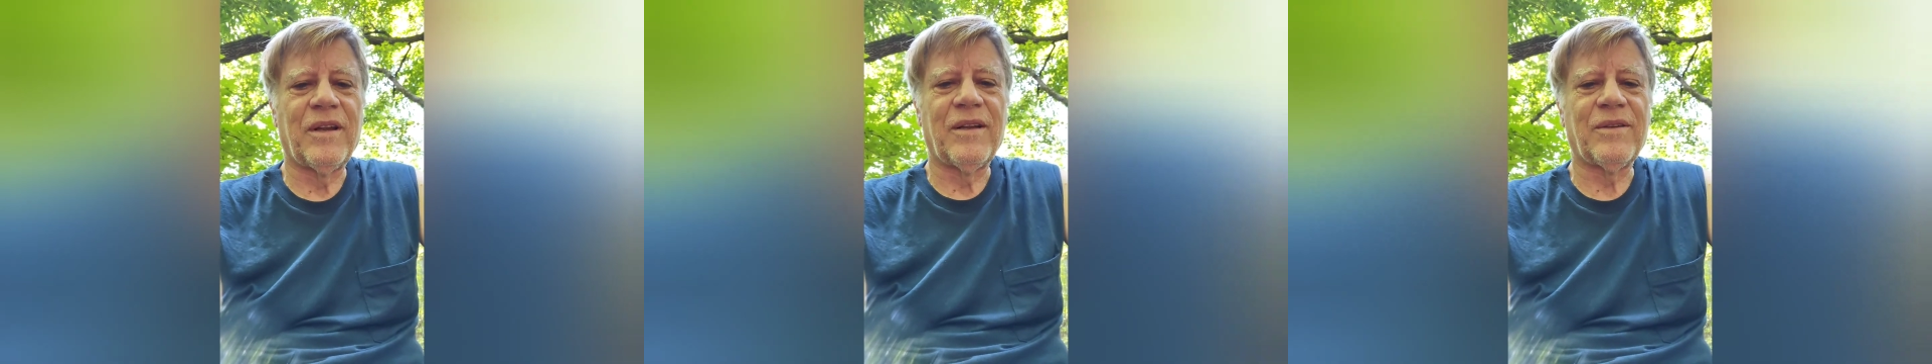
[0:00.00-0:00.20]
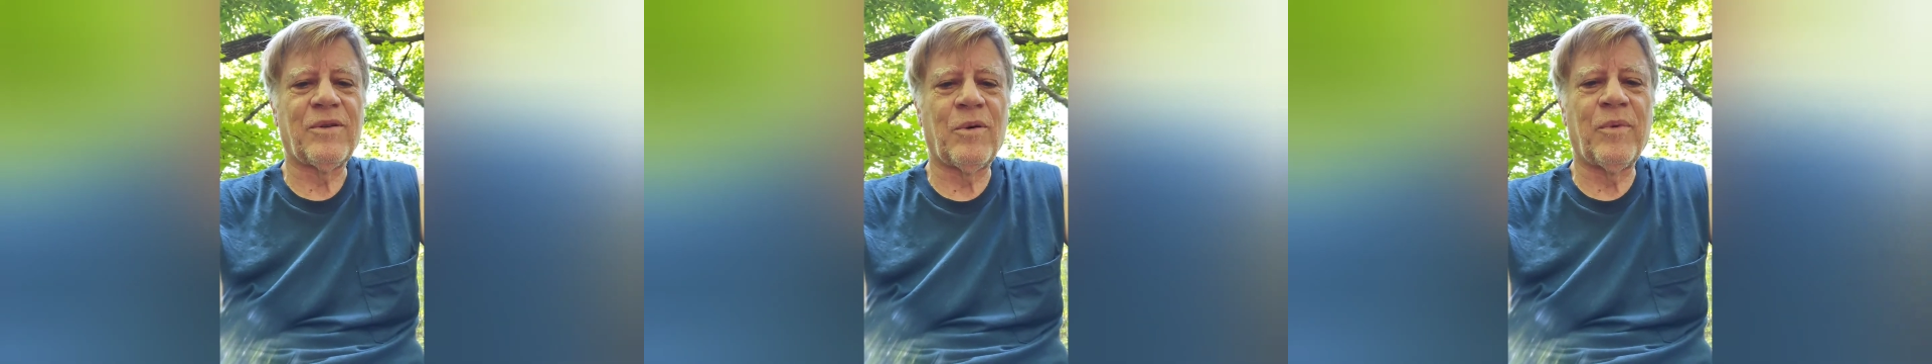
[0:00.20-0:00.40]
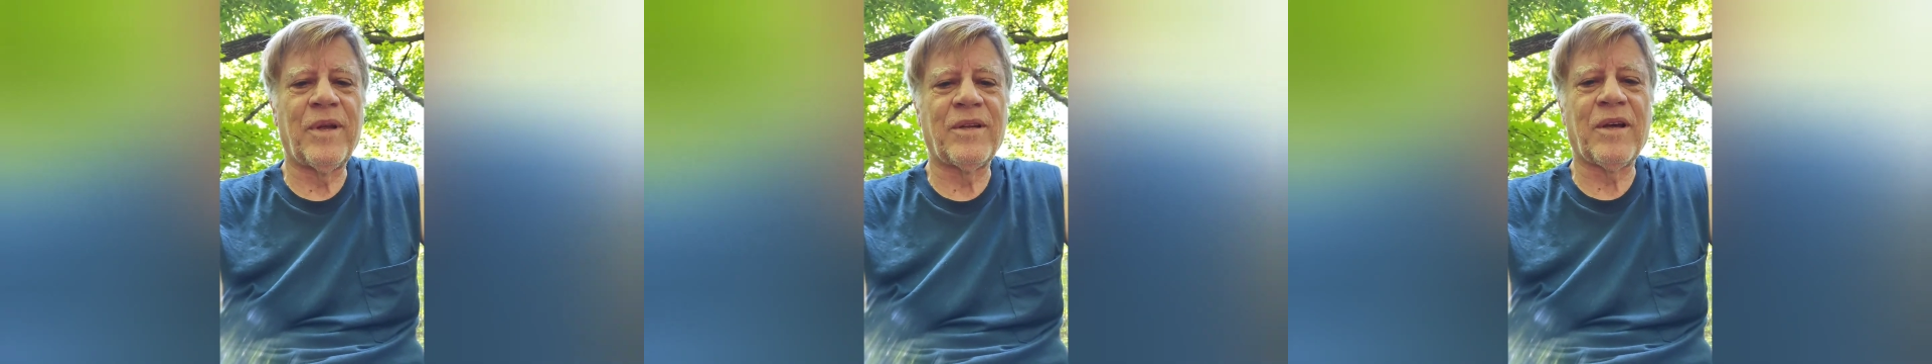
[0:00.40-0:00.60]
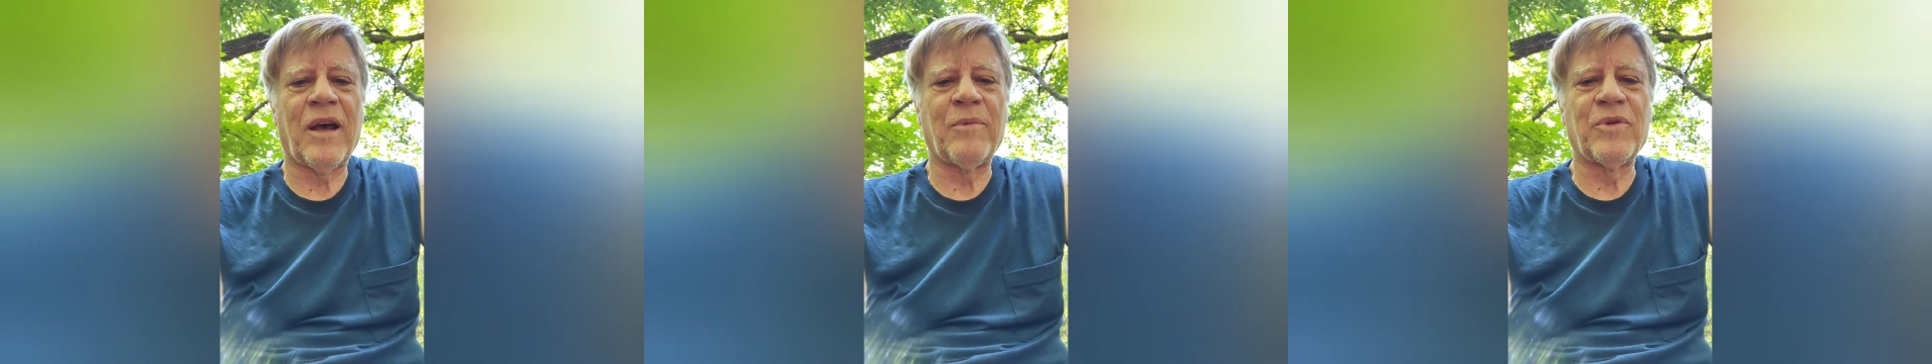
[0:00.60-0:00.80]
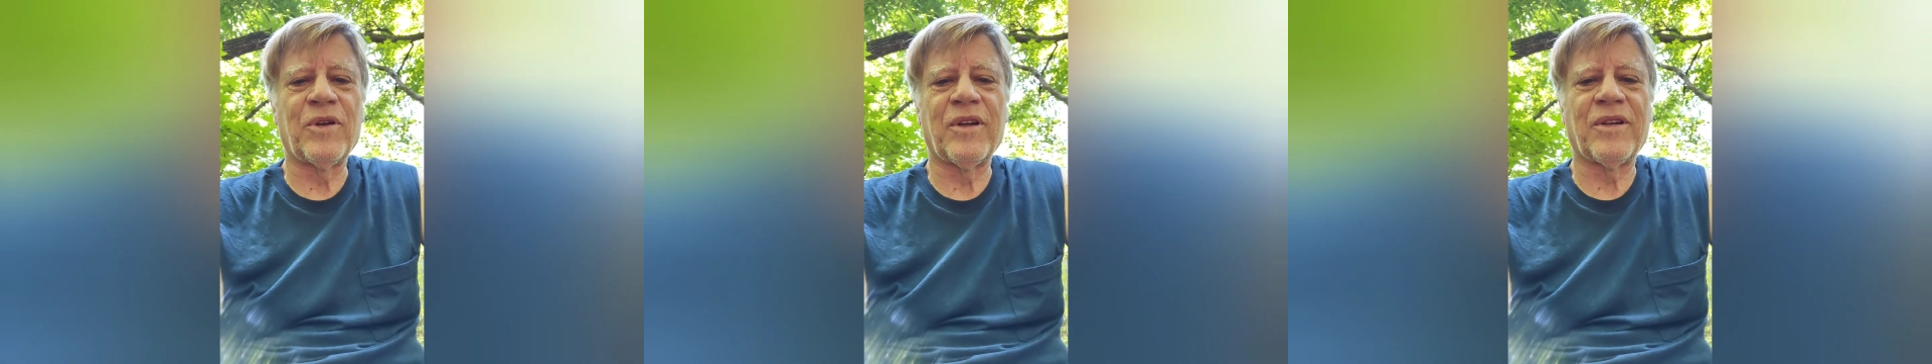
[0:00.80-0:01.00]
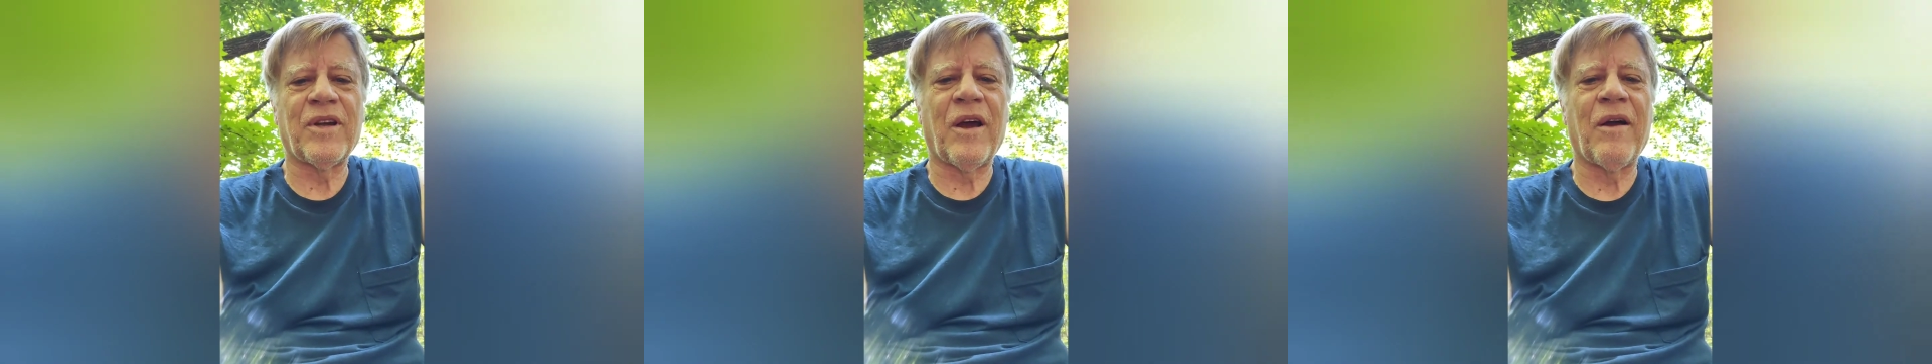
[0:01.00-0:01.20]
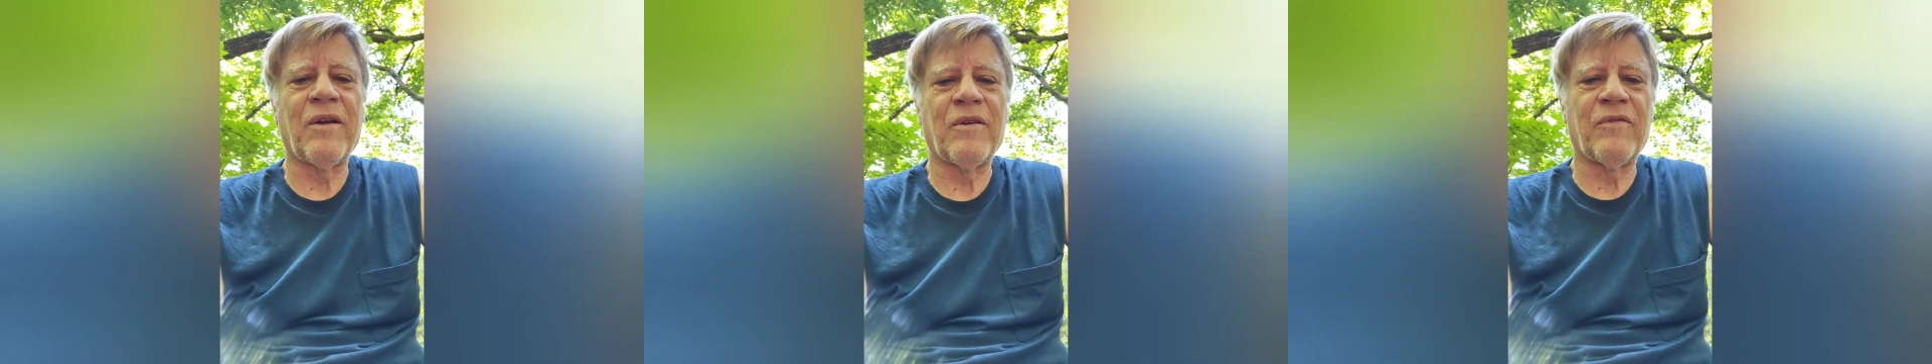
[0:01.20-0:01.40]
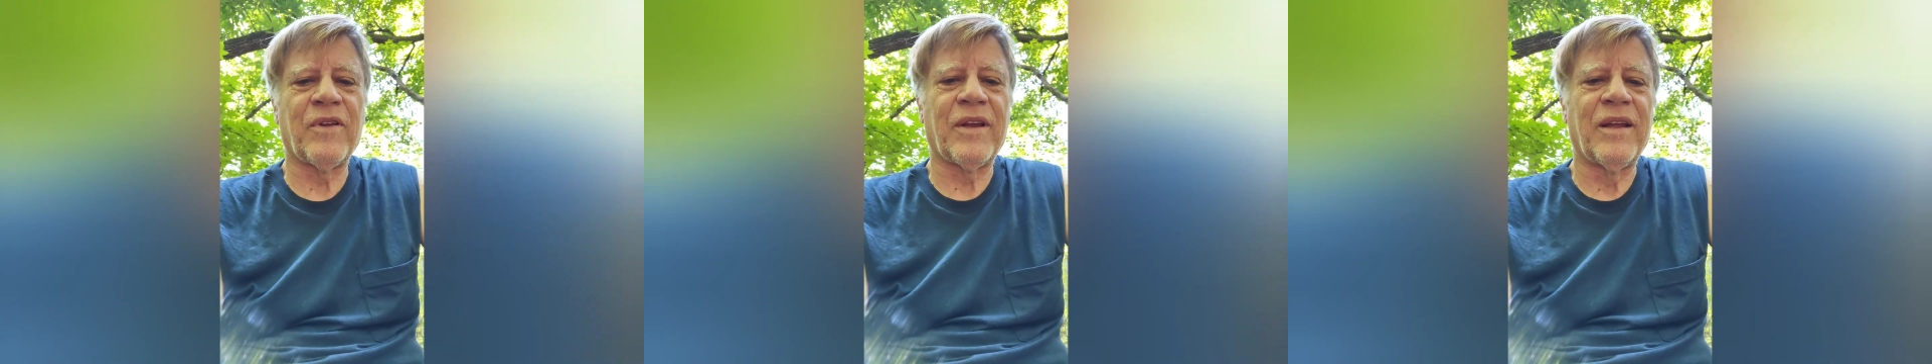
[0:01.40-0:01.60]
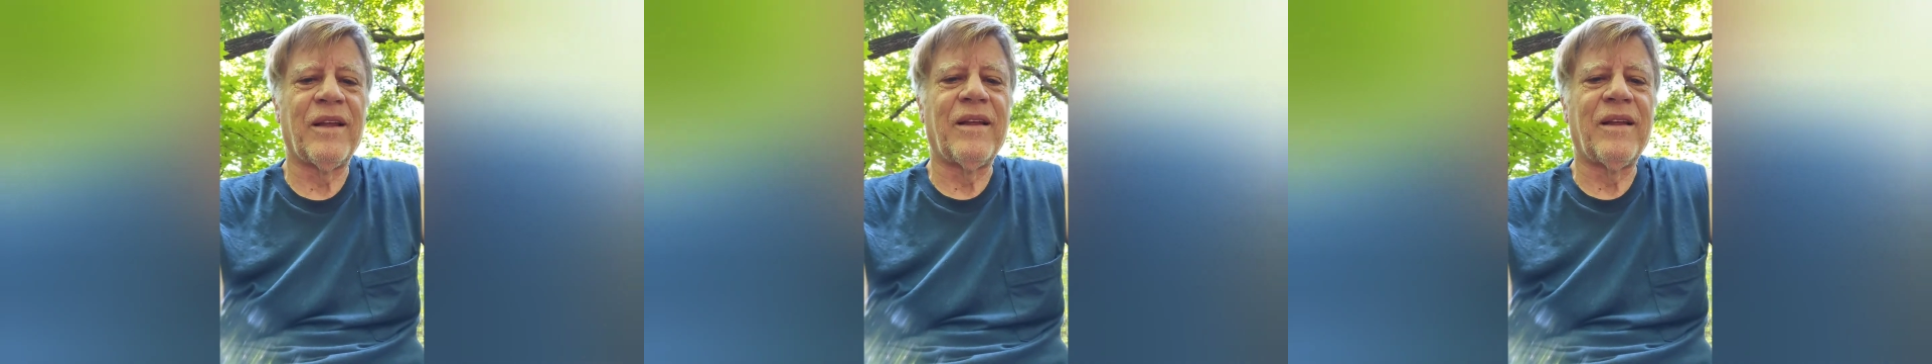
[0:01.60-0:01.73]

so many times you get tired of it.